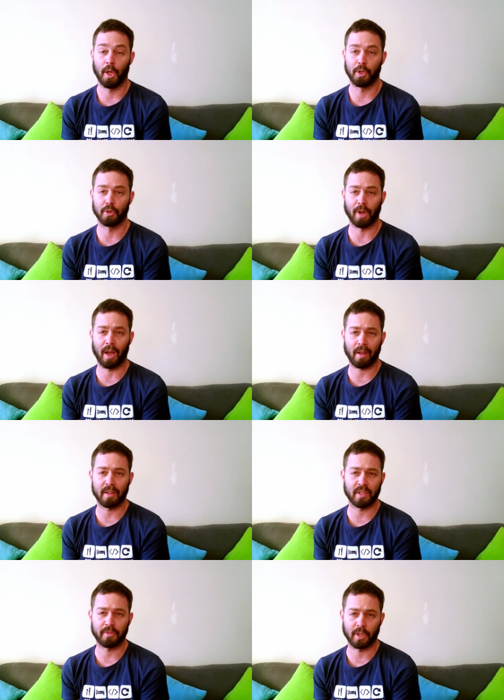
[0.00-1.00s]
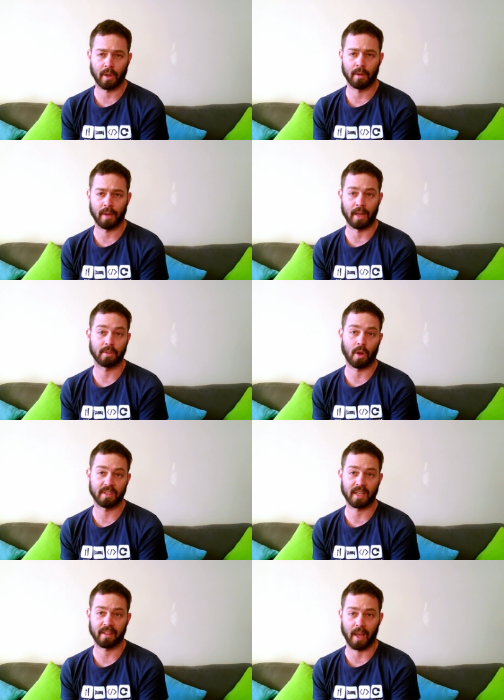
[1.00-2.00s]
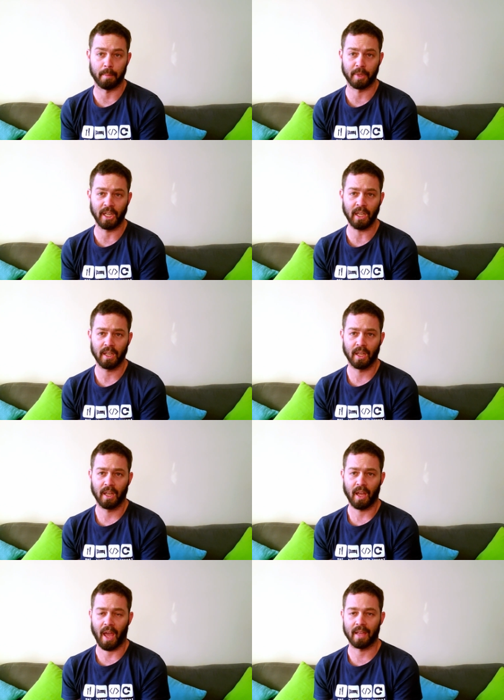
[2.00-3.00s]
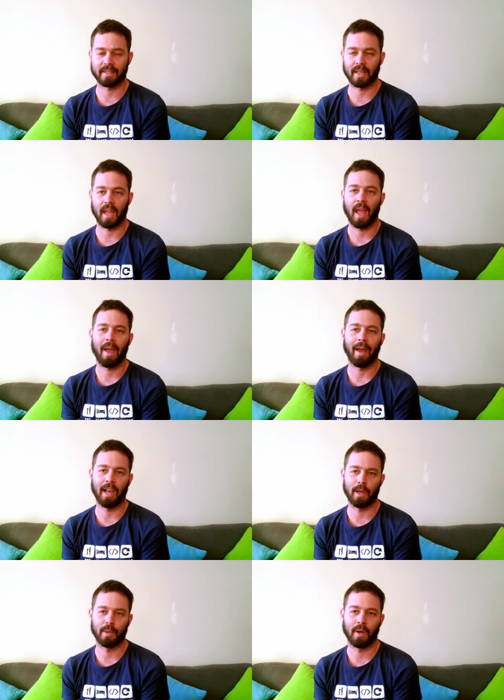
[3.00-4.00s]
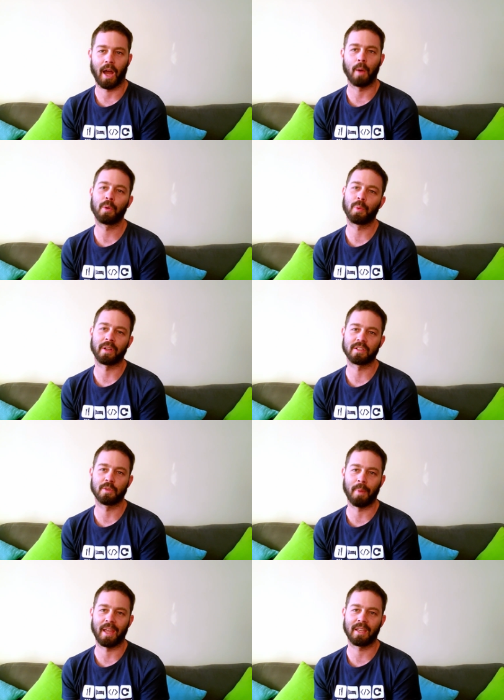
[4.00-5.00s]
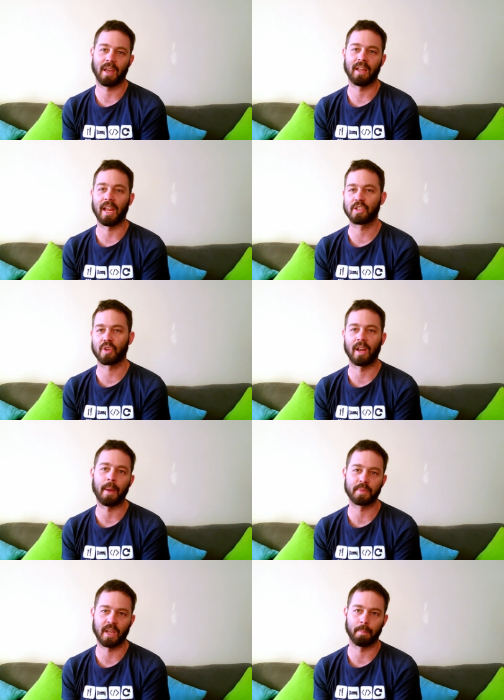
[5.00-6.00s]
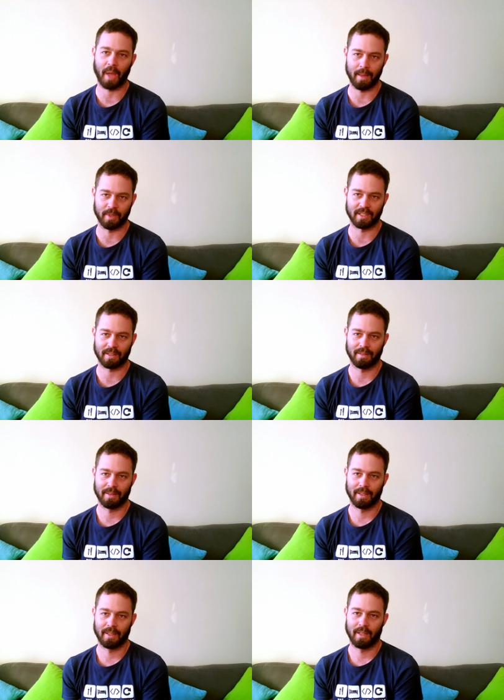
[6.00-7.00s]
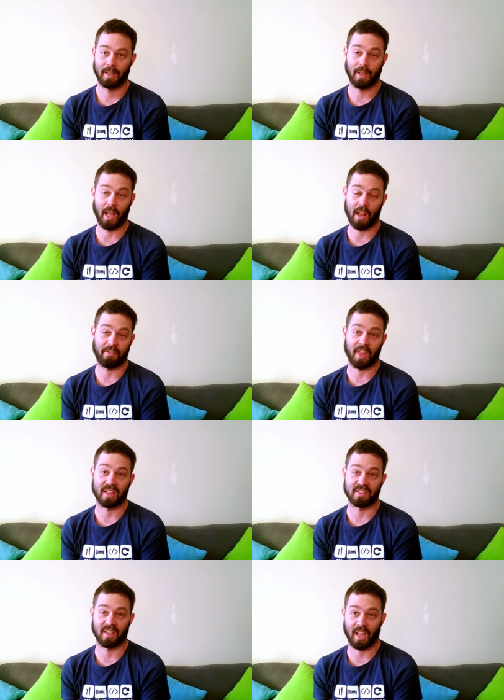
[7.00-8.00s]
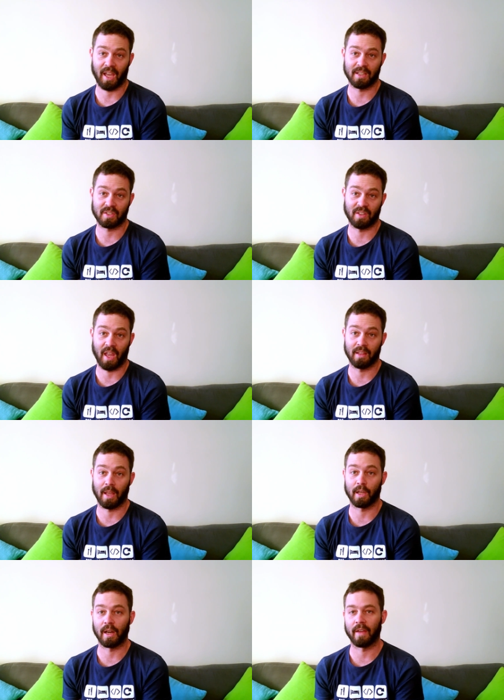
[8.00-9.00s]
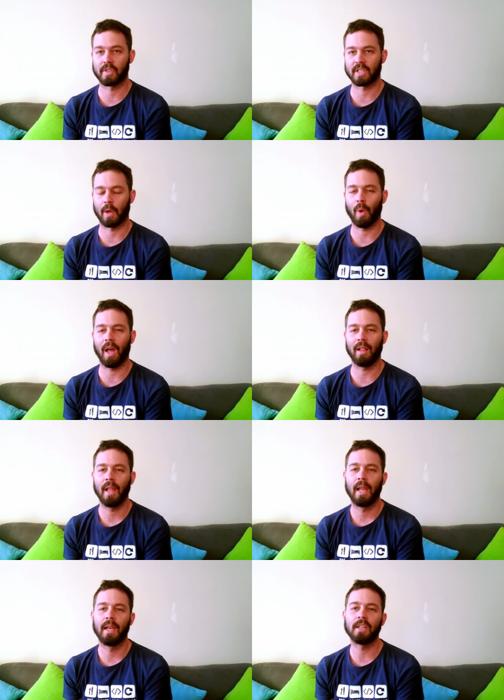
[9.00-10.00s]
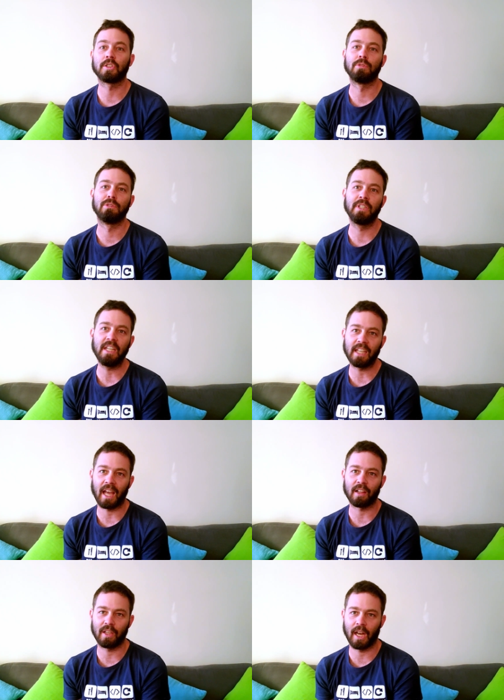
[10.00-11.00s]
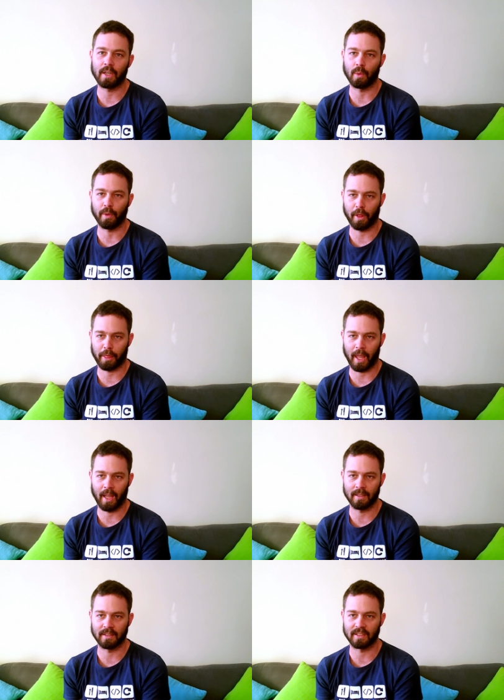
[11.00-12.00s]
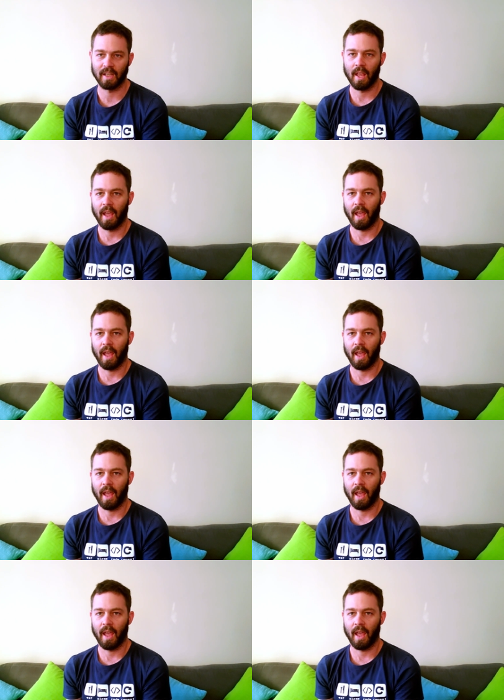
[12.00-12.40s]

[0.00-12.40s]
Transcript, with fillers: You're now going to have to go and contact the company and say, hello, I would want to make an extra lump sum payment. If that's the case, then they're going to have to say, well, let's recalculate all the things